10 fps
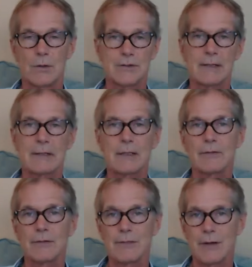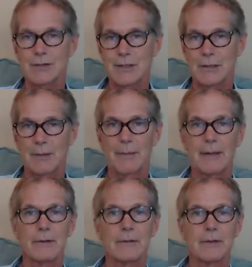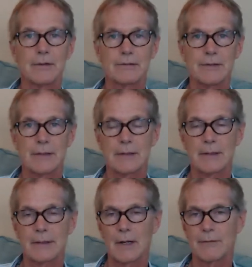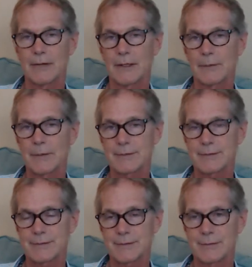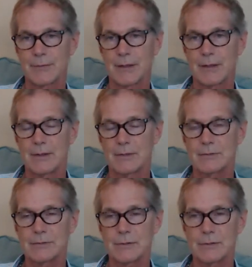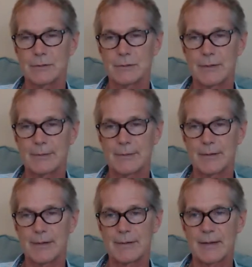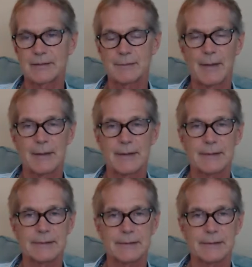to get the liver functioning a lot better using coffee enemas. So I think that's about it.